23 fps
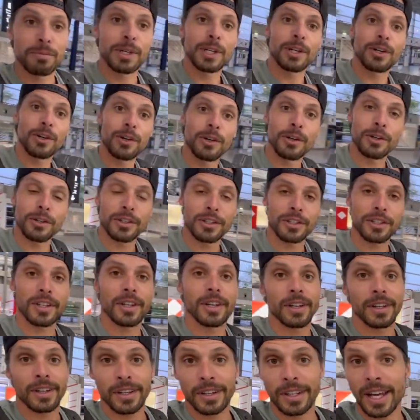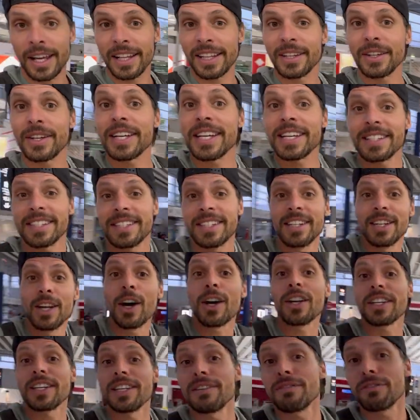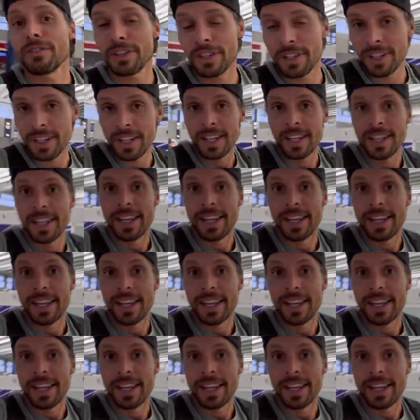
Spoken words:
because there is not even